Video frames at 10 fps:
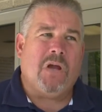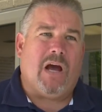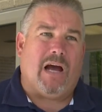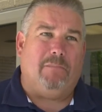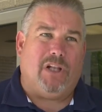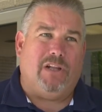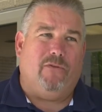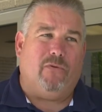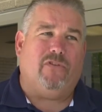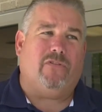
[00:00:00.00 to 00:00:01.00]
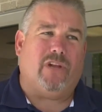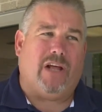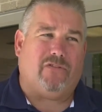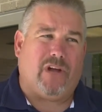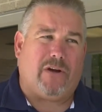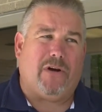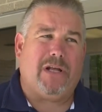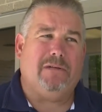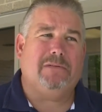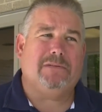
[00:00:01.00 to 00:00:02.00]
I believe it was this last
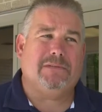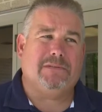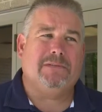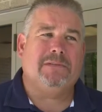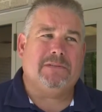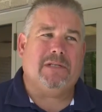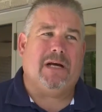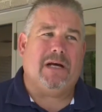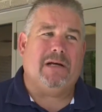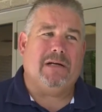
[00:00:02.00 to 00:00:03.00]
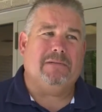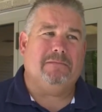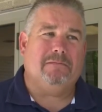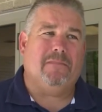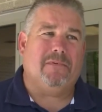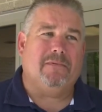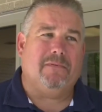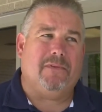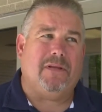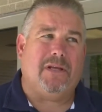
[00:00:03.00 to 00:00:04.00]
Saturday. Uh. Uh,
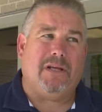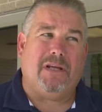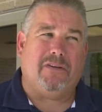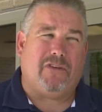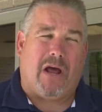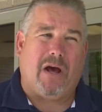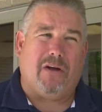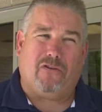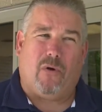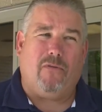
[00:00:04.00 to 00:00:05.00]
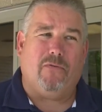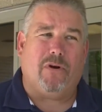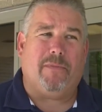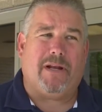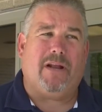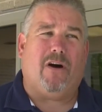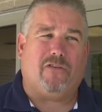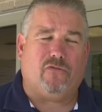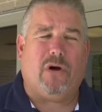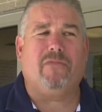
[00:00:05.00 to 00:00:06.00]
the t- 12th uh, would have been,
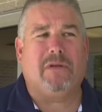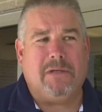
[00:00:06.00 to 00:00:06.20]
August 12th.